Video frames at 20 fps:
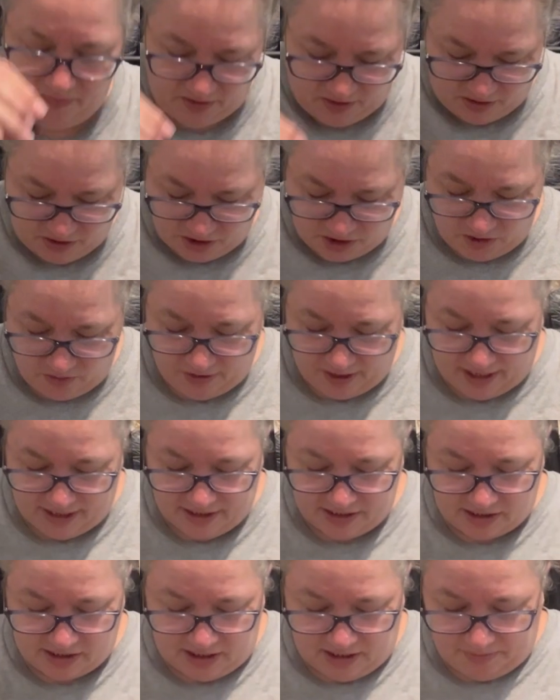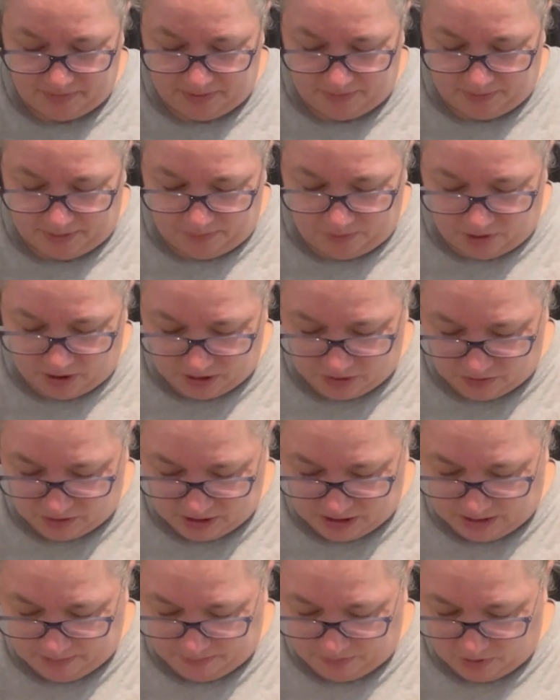So that is going to be my progress
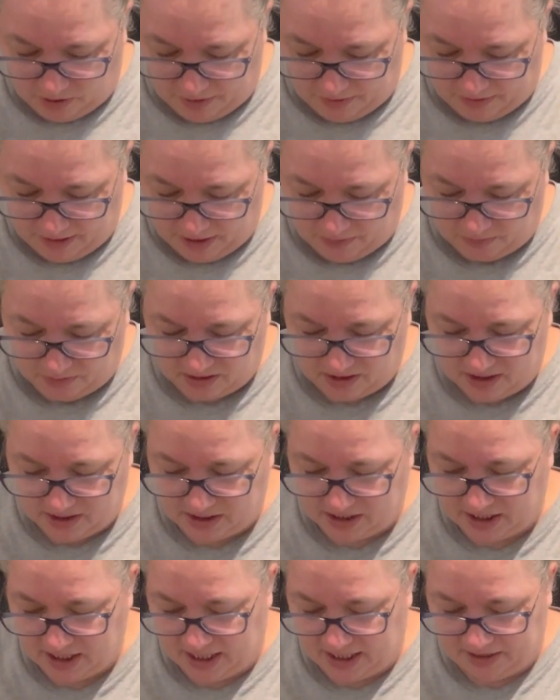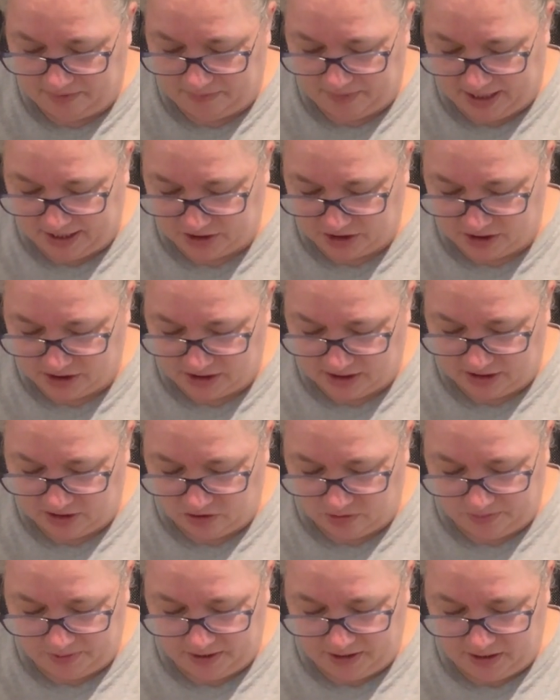keeper on that one, because it kind of matches a
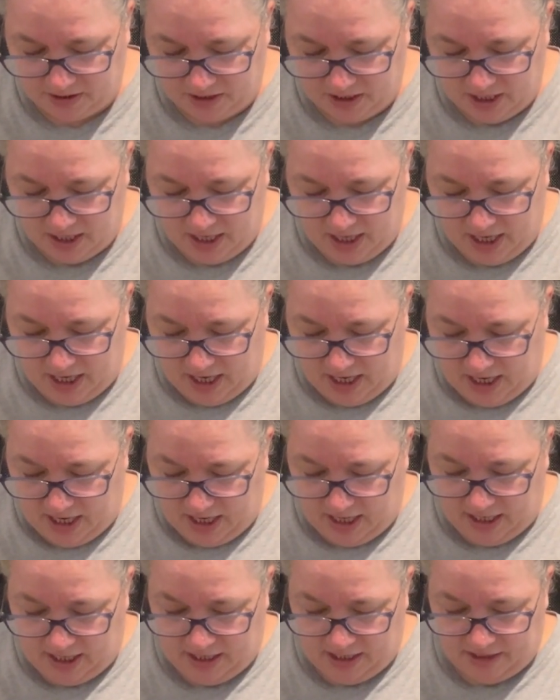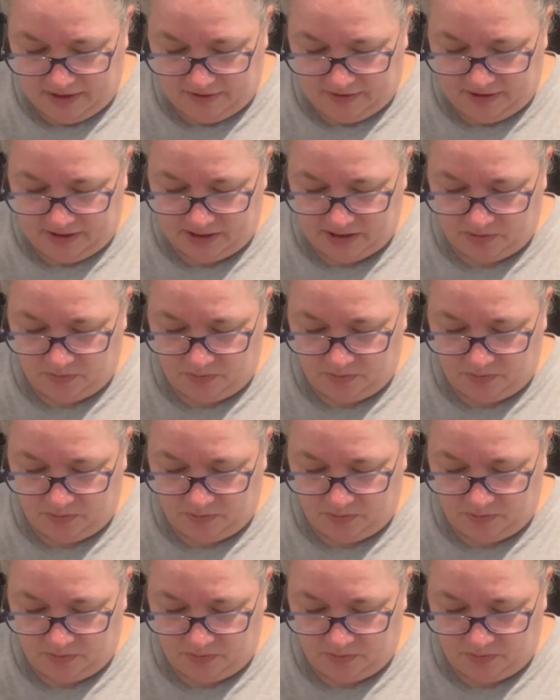little bit. And this